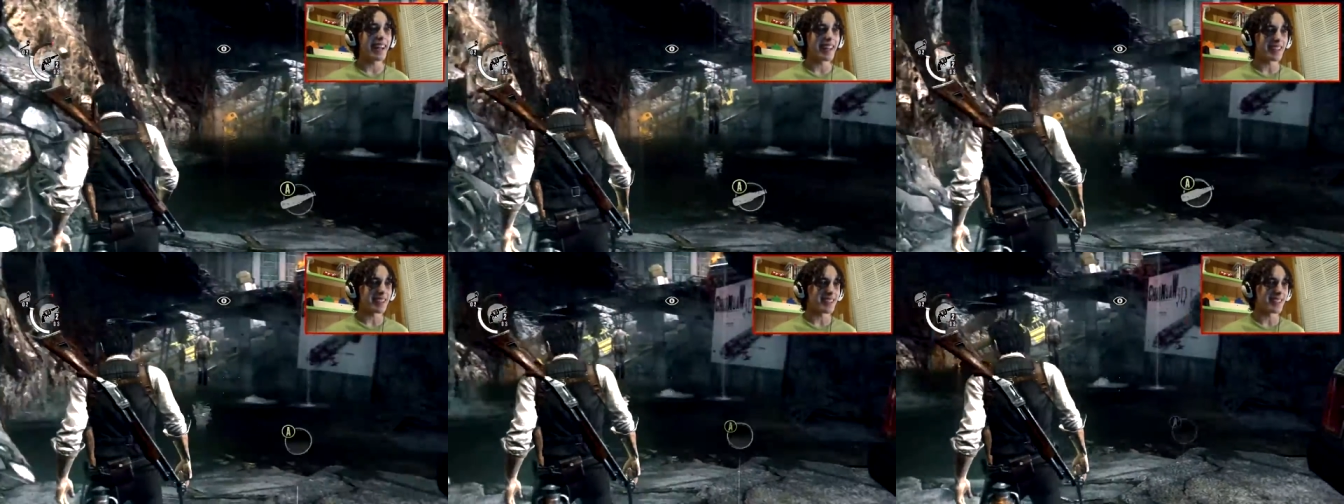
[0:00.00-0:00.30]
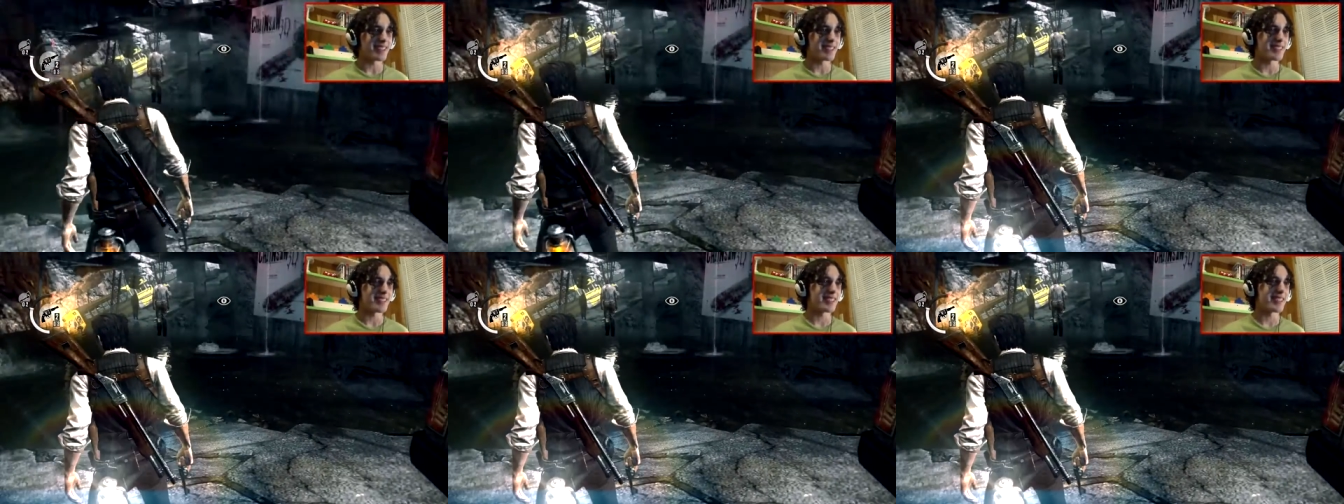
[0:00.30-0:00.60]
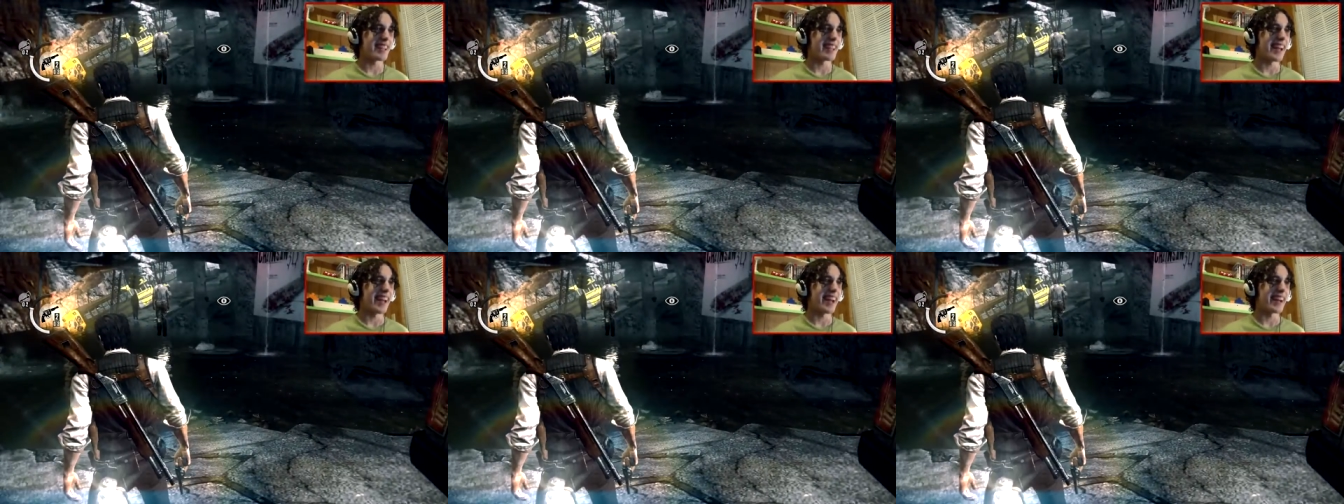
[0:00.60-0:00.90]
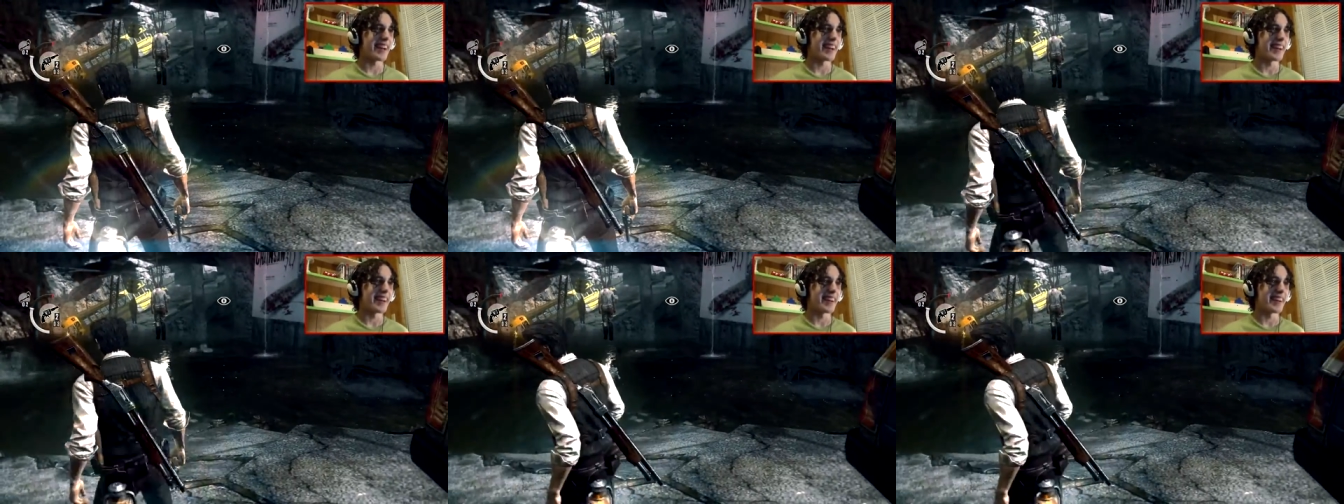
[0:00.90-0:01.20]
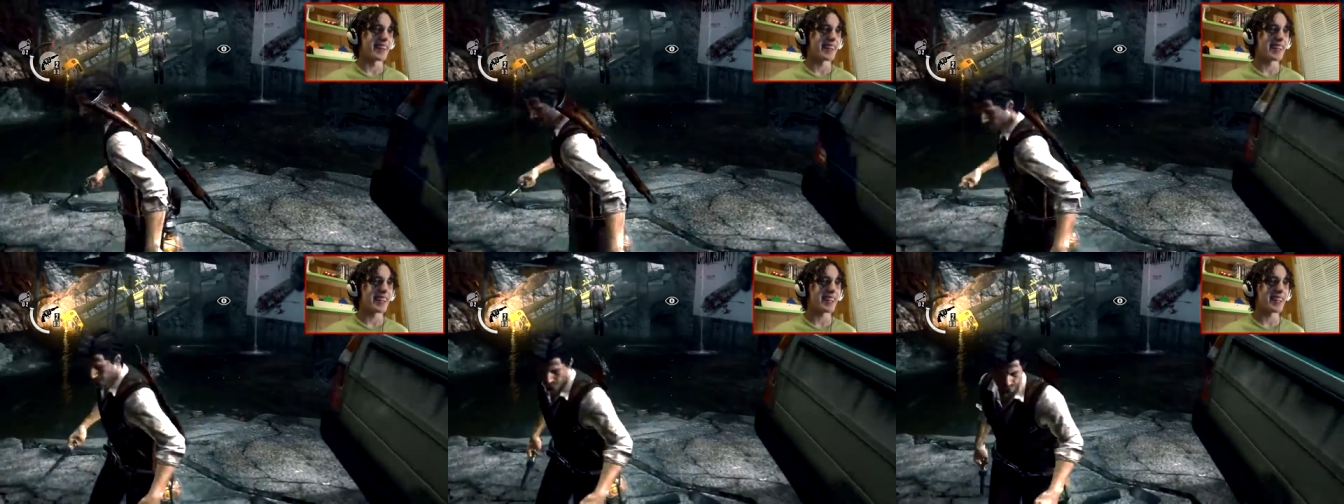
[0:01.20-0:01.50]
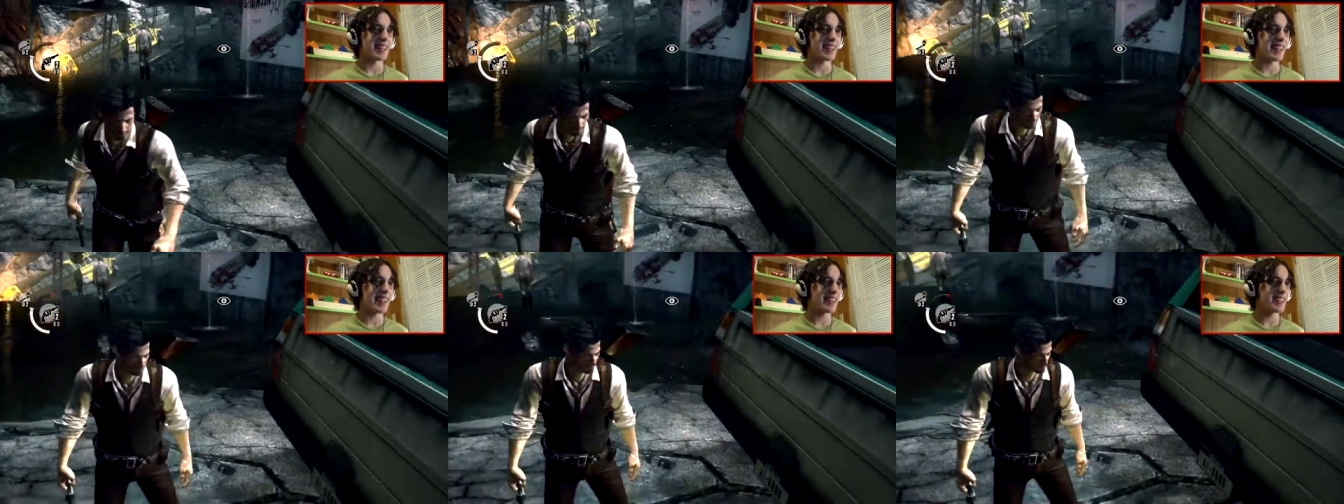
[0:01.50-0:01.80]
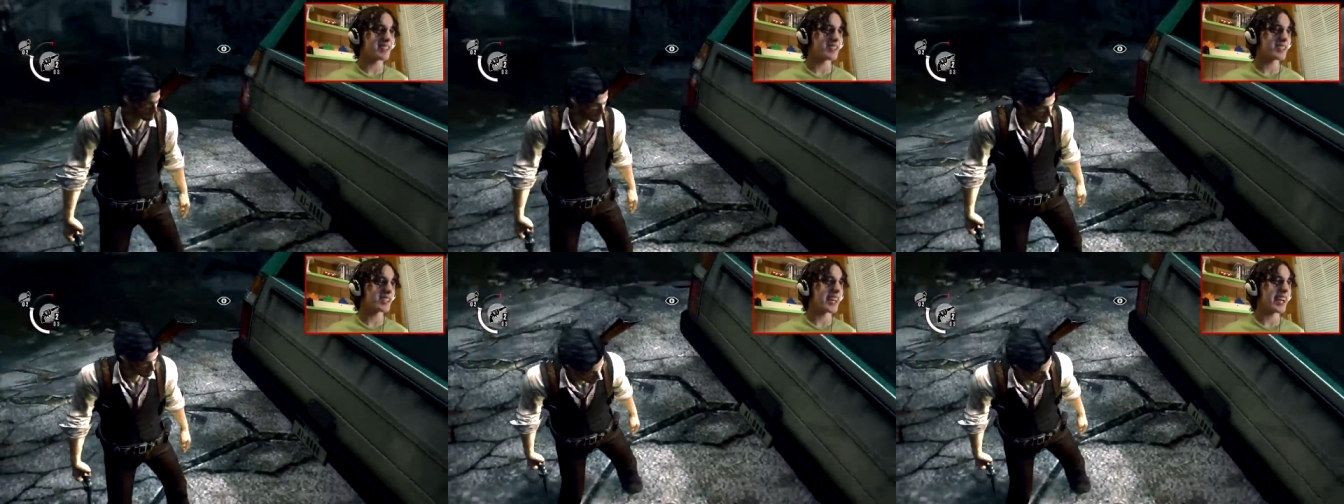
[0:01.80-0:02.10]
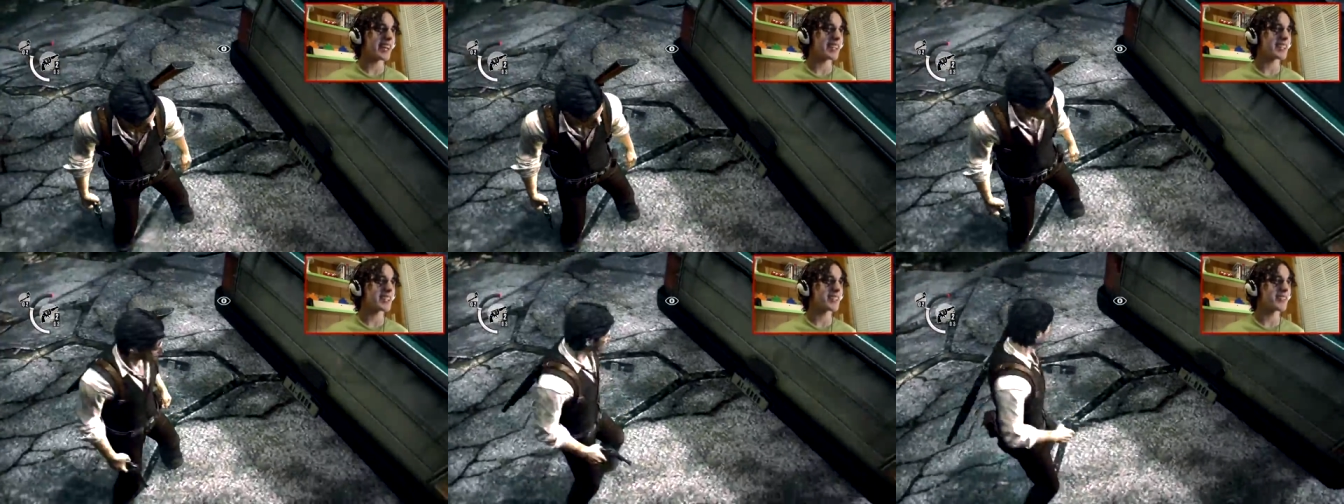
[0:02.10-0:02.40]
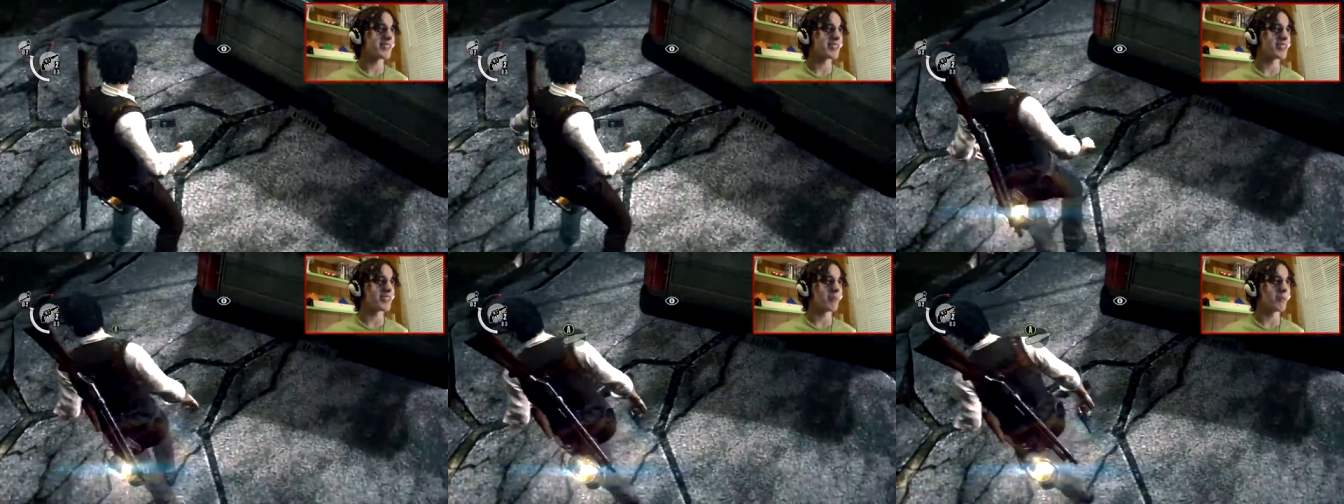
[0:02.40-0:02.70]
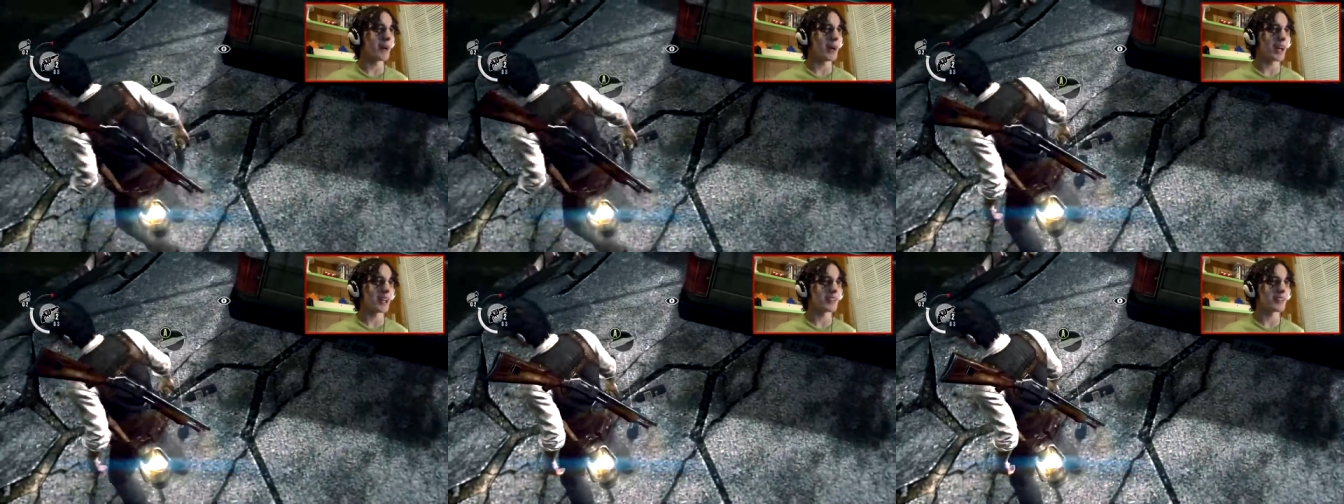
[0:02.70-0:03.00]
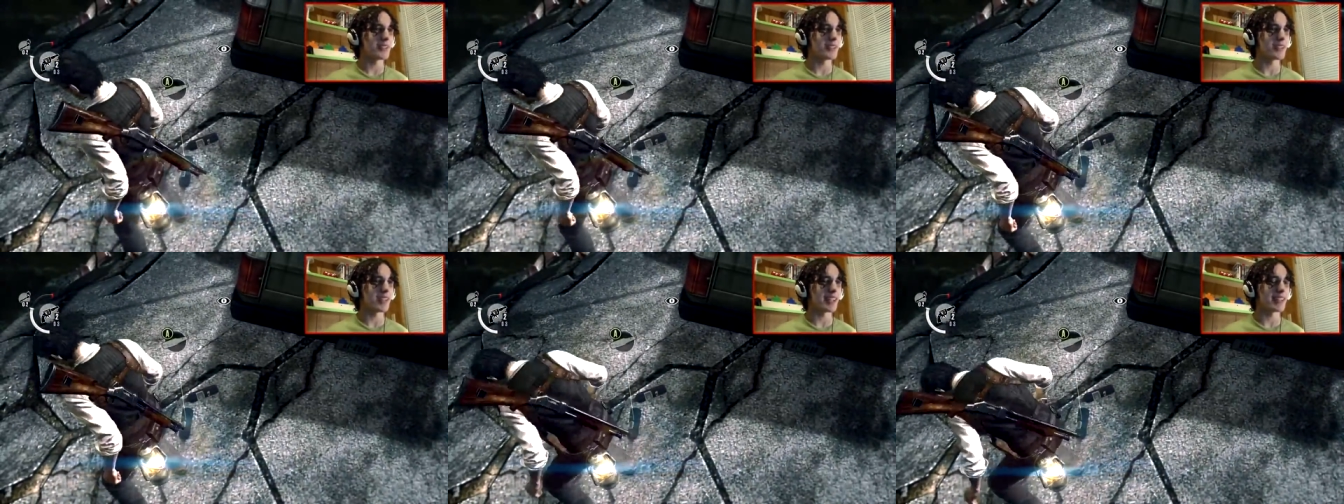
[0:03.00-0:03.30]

That's just, just get out of here. Can, can I distract her with the bottle?